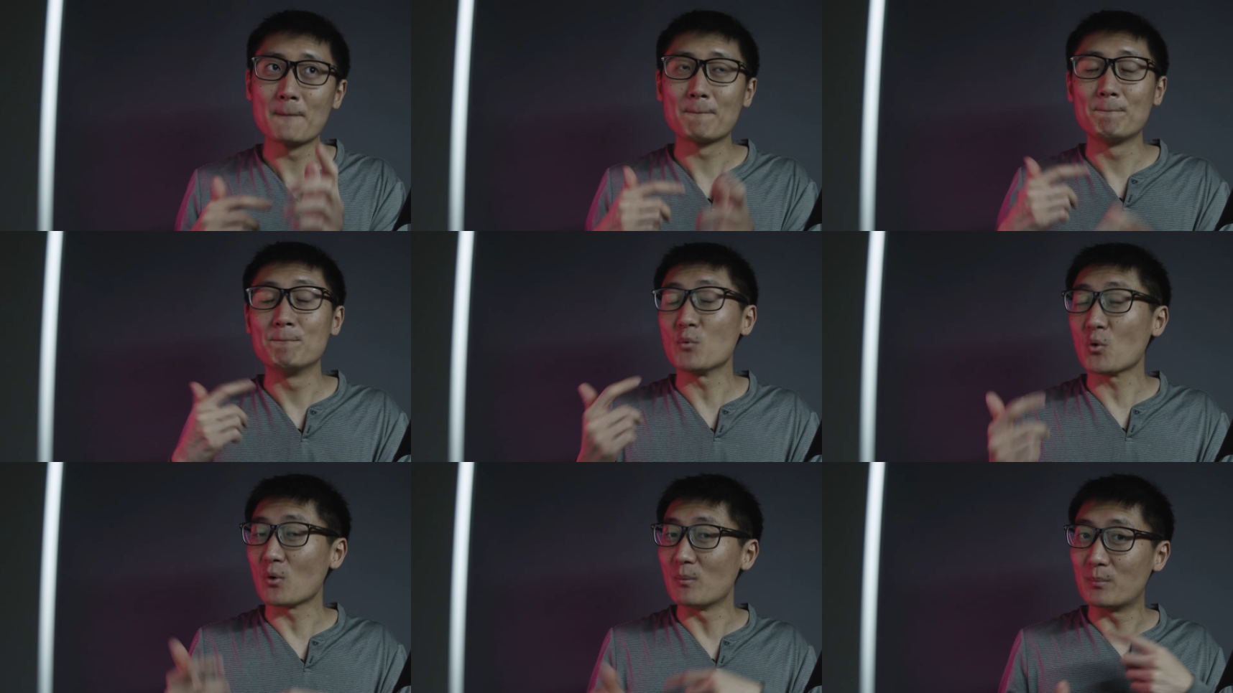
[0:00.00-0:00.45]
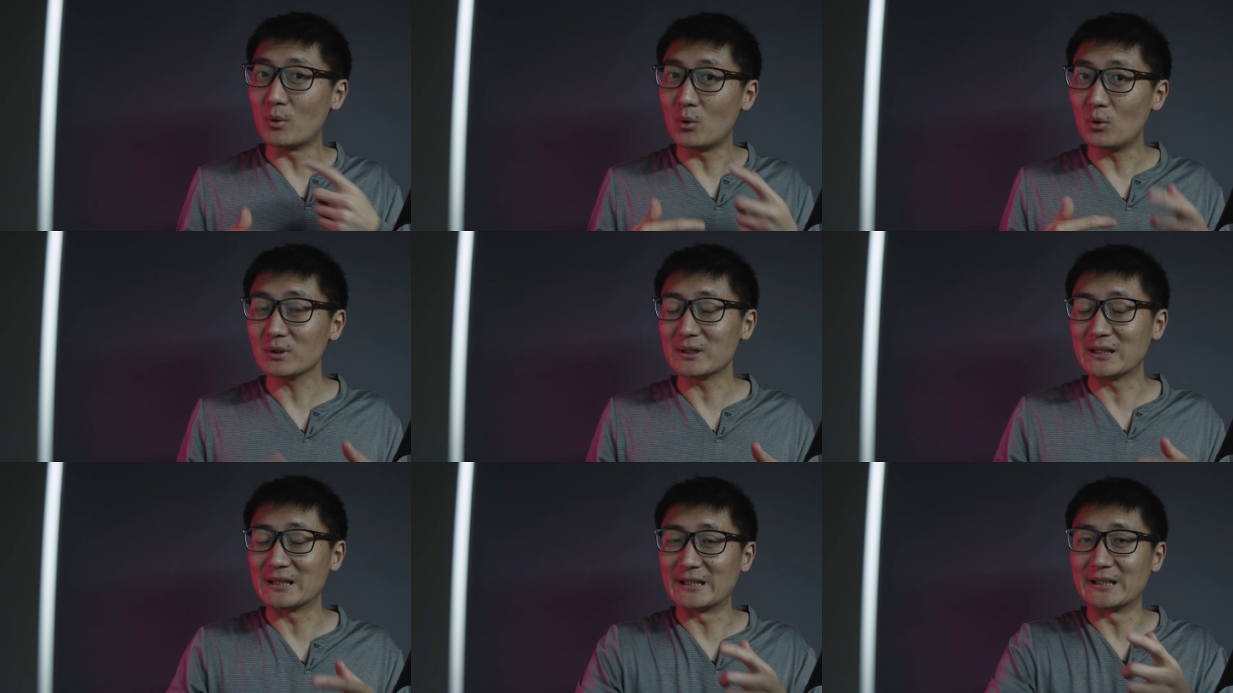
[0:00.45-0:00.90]
more
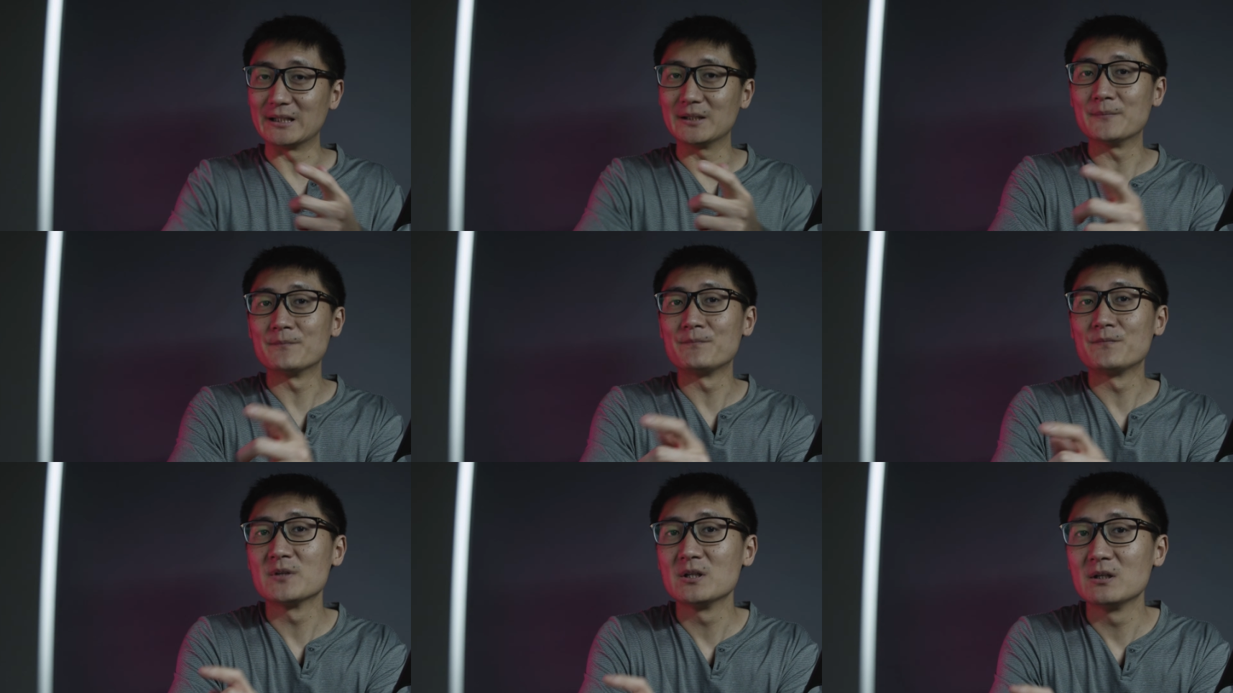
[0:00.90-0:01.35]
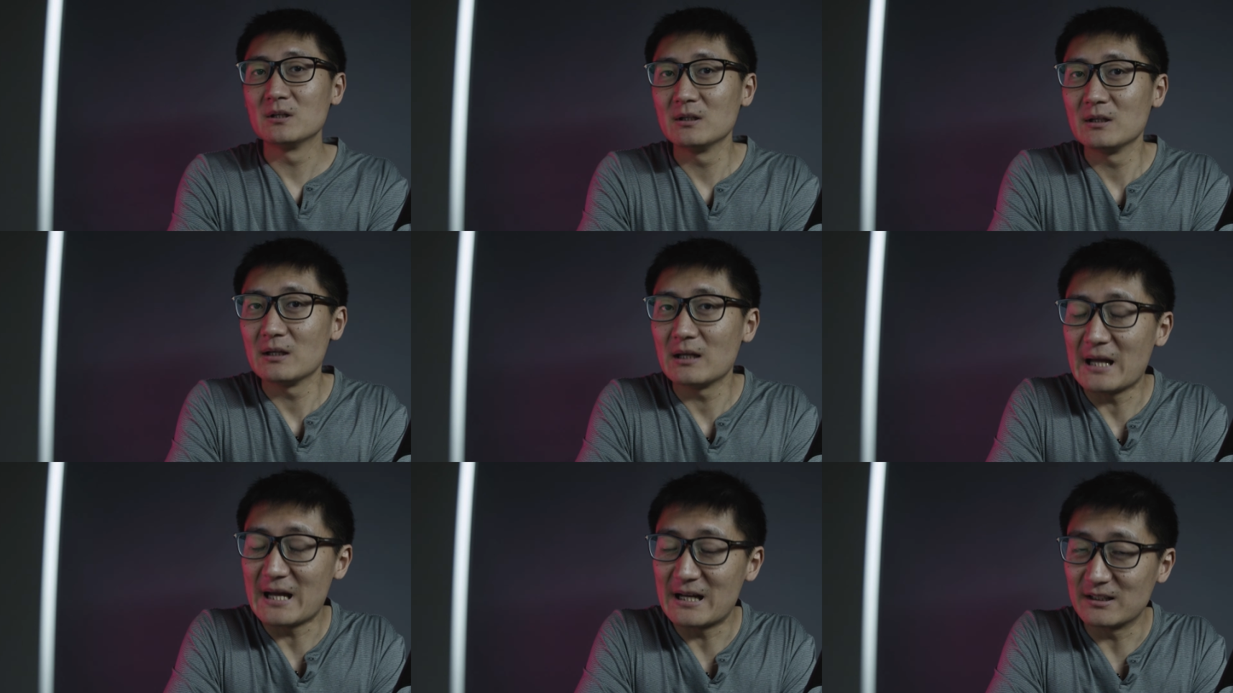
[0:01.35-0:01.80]
importantly,
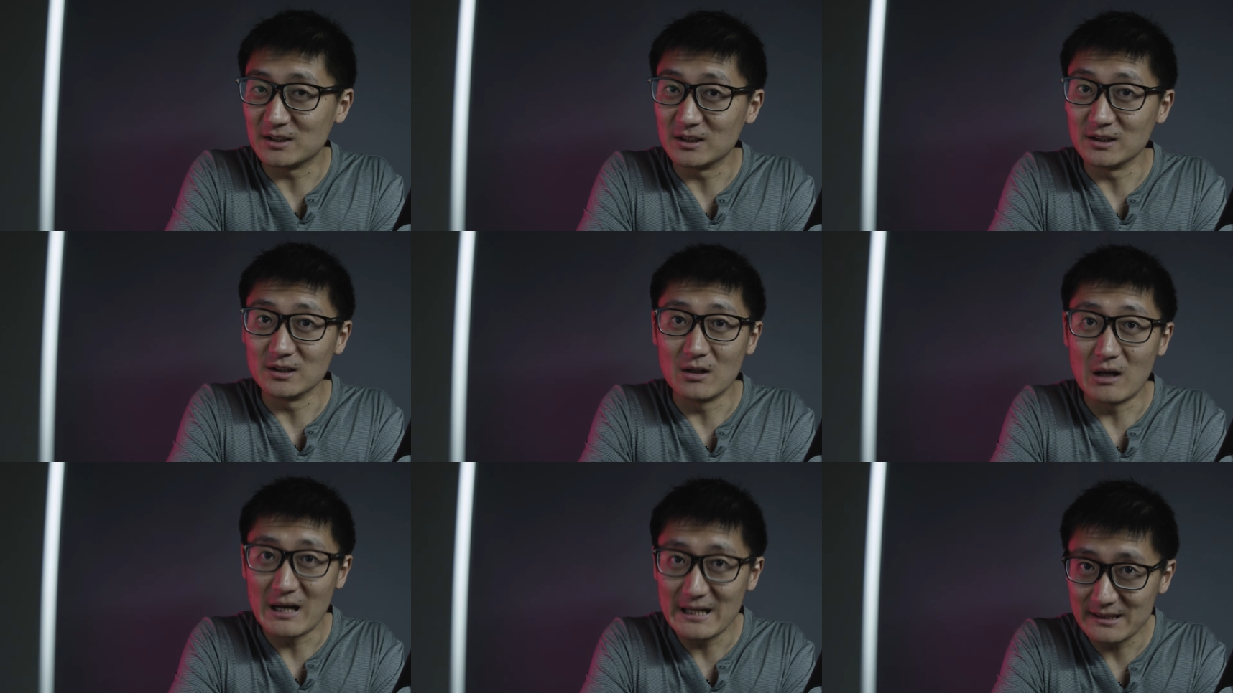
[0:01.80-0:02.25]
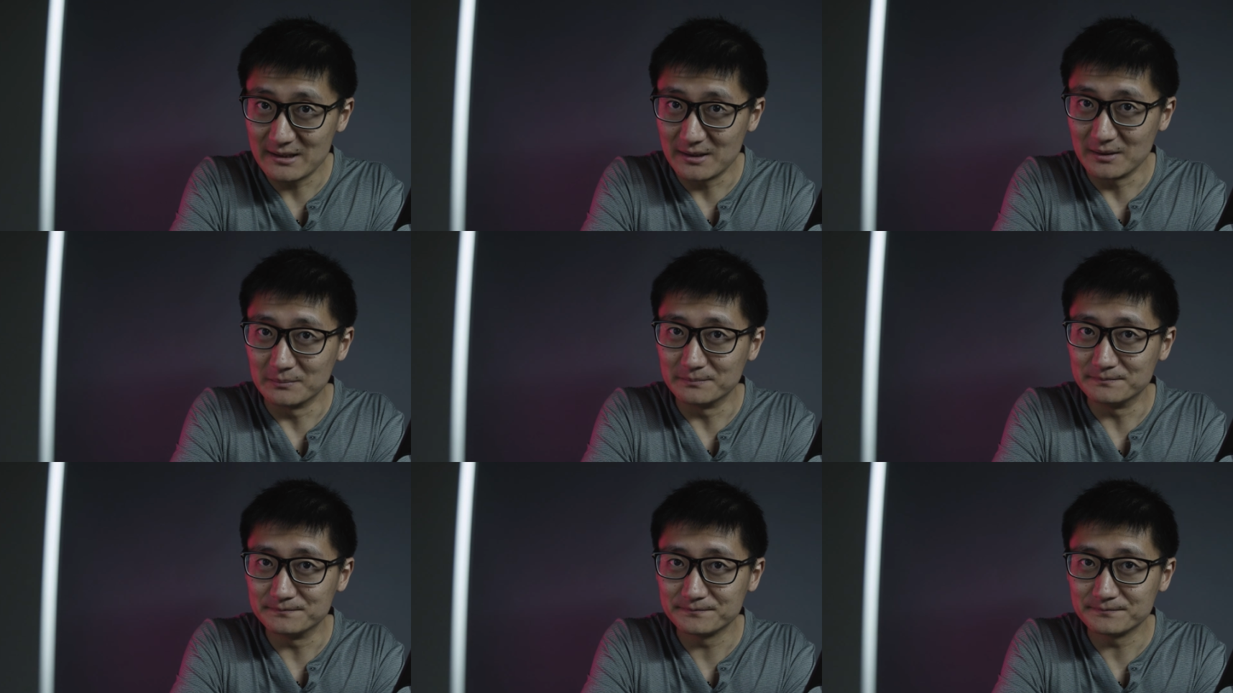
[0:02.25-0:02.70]
how to light
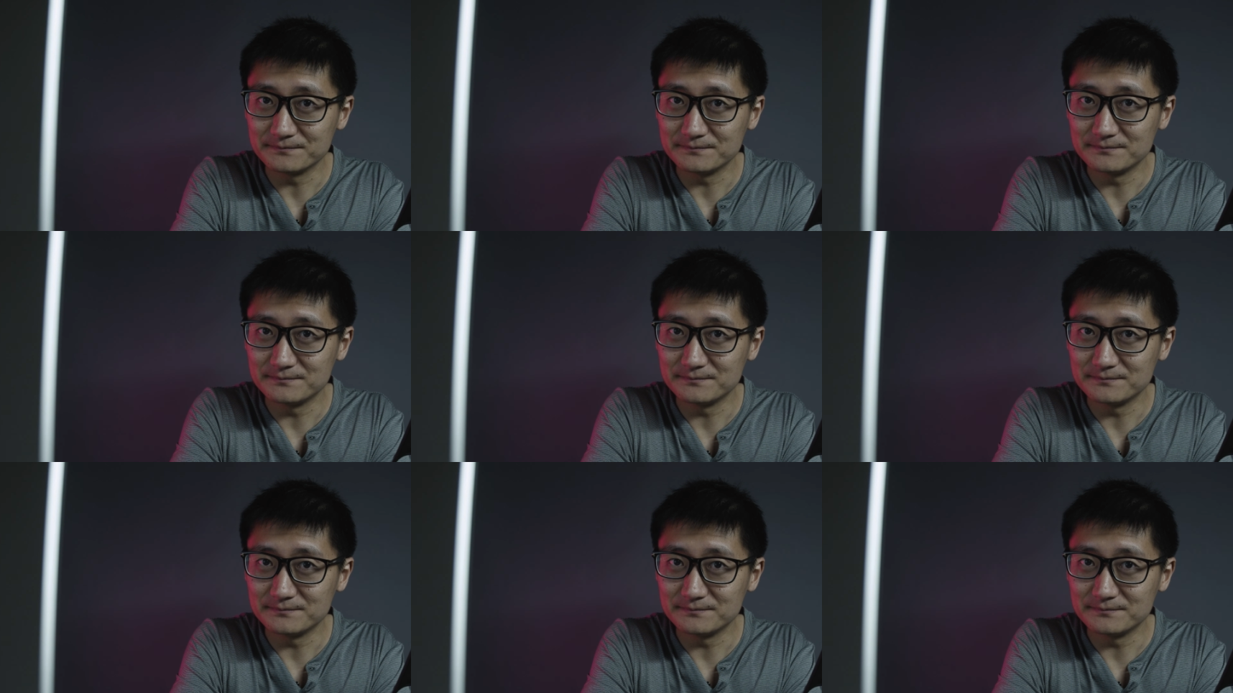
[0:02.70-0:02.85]
them.